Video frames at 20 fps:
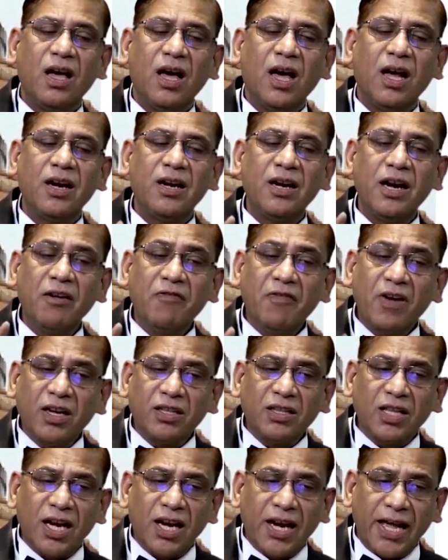are
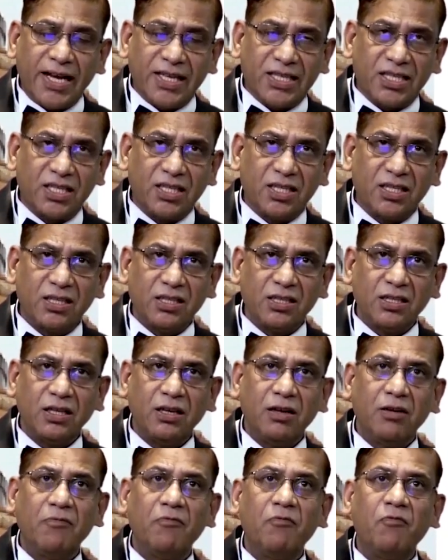nevertheless
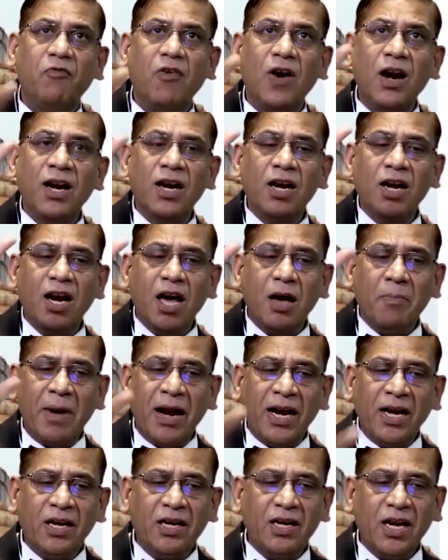
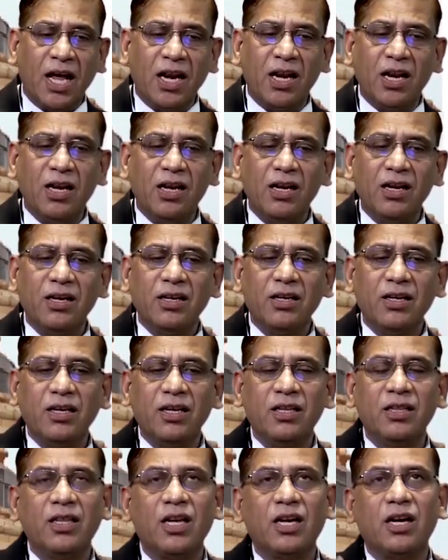fundamental
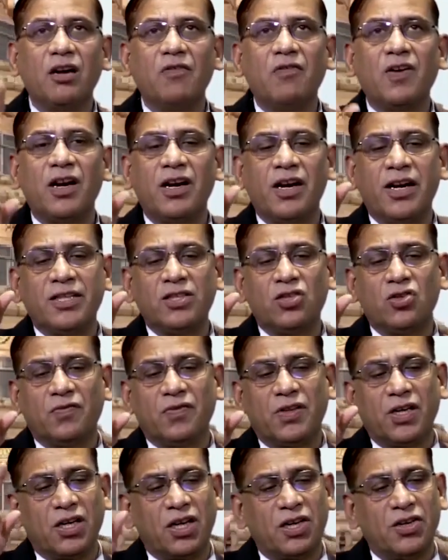in the governance
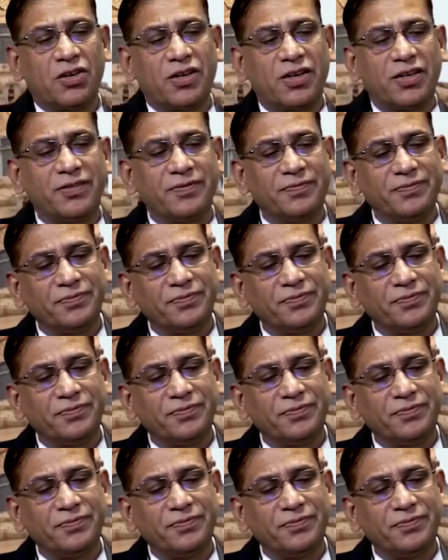of the country.